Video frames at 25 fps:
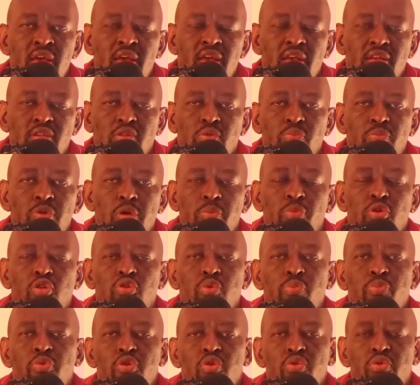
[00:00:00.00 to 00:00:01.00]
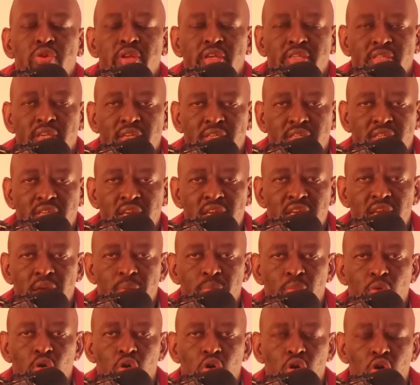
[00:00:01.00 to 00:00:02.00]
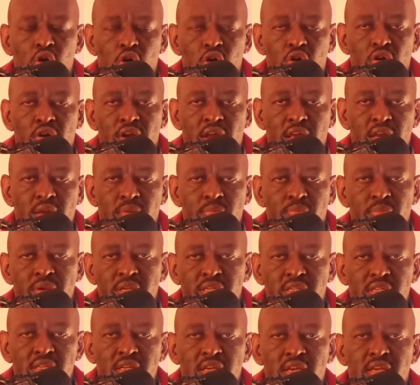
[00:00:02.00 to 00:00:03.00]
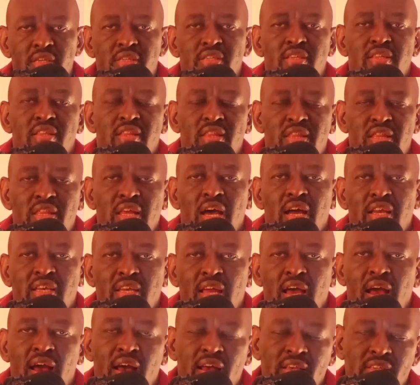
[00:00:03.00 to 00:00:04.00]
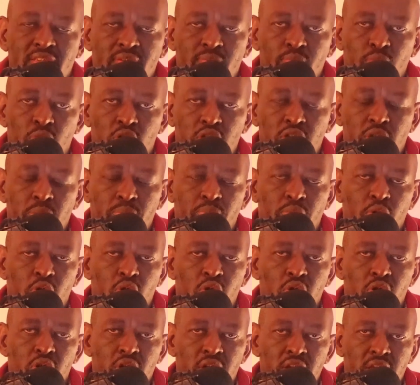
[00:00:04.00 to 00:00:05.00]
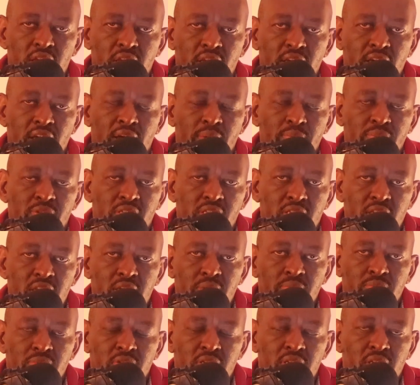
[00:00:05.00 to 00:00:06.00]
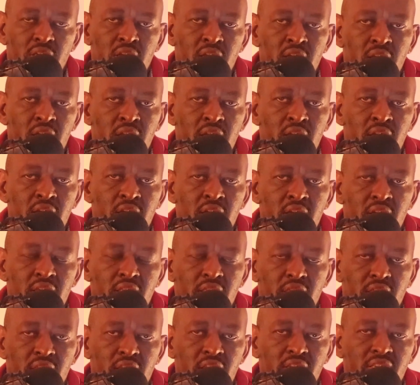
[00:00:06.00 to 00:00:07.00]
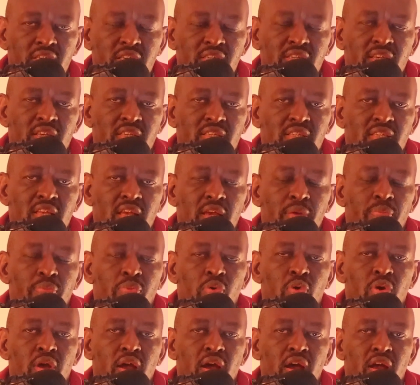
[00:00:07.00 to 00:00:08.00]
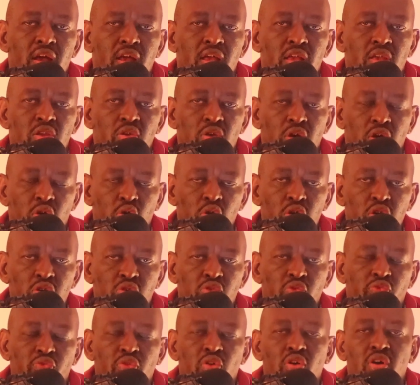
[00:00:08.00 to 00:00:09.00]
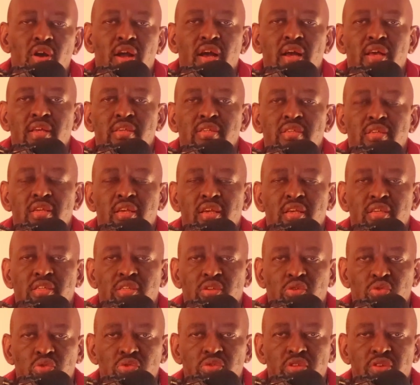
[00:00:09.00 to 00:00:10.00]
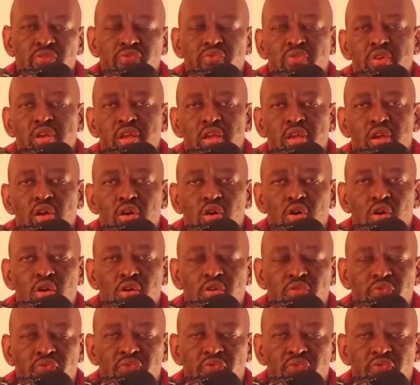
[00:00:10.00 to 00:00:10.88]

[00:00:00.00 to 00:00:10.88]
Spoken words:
is to be able to build a sustainable online business that has multiple income streams. This is a step where you're going to focus exclusively on